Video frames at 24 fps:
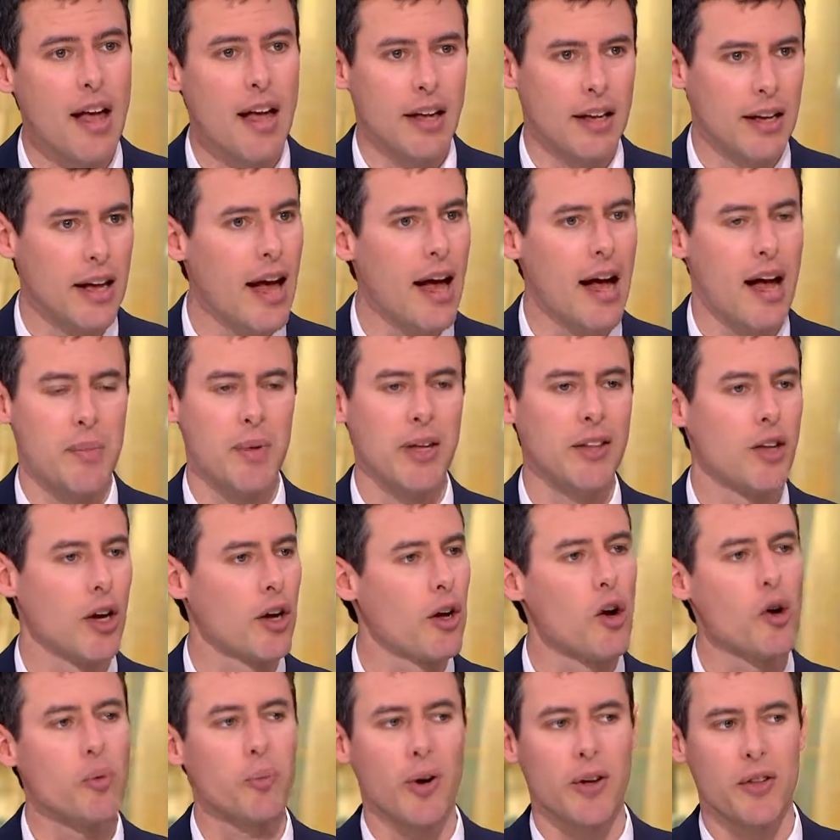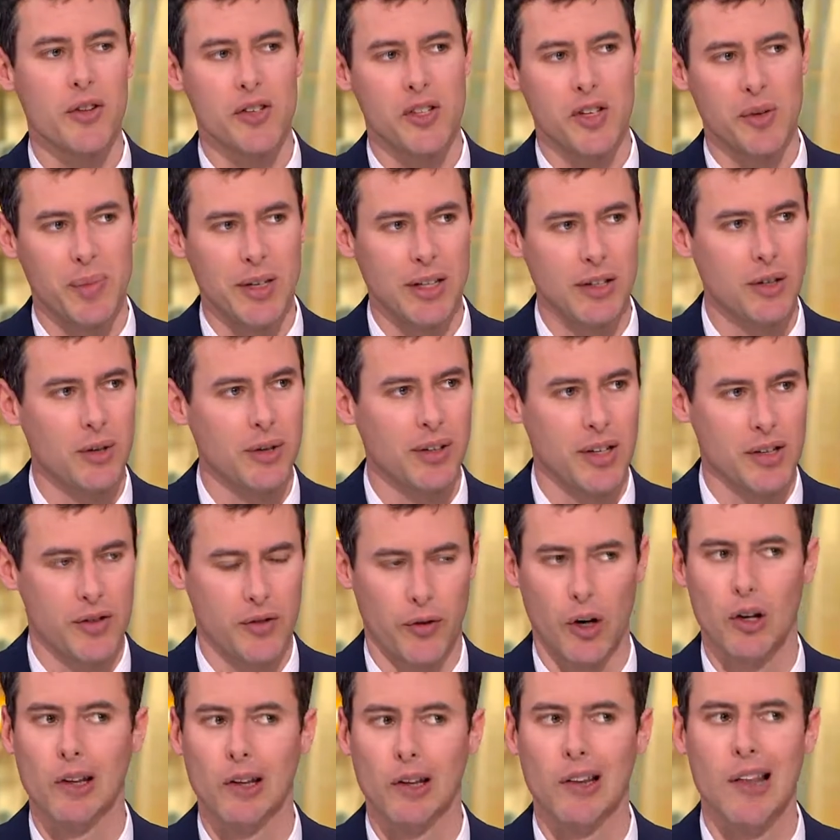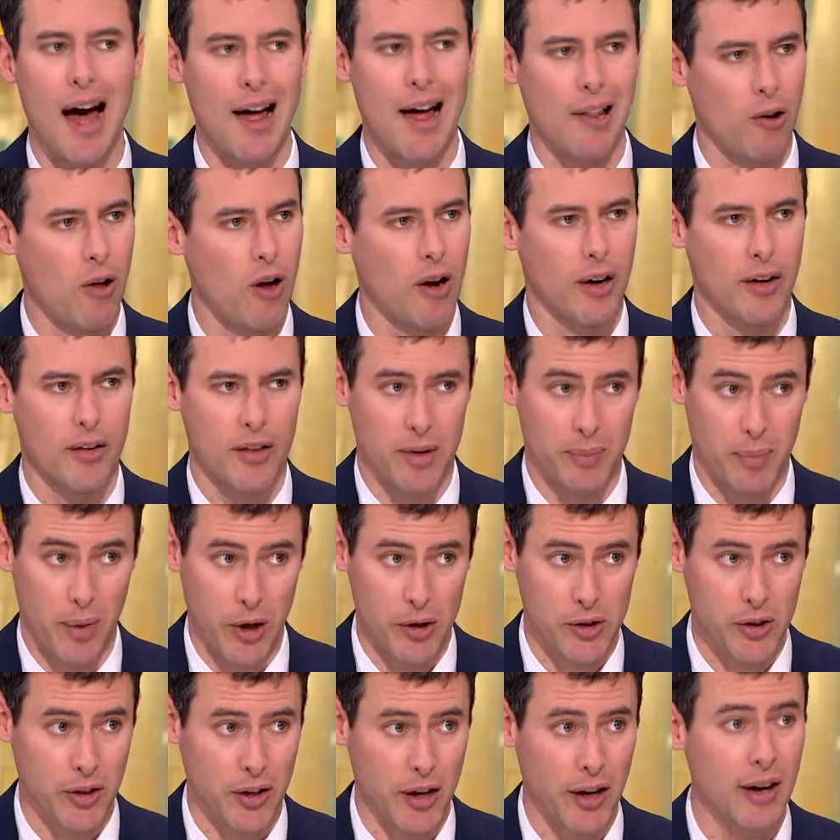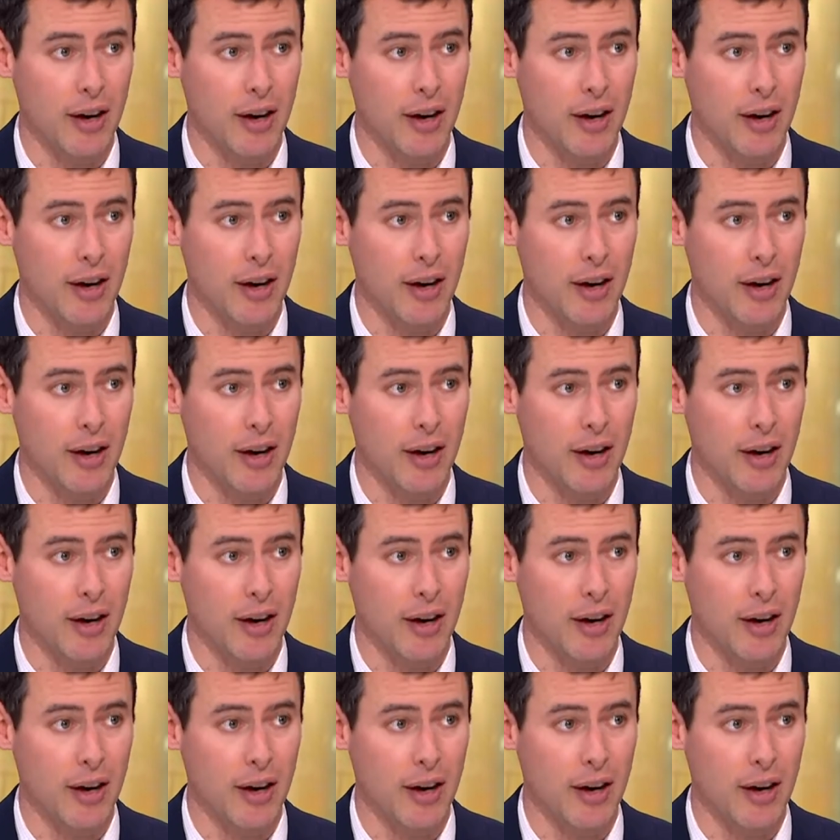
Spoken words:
Yeah, I mean, the Koch brothers have been doing this for a lot longer than Mercer.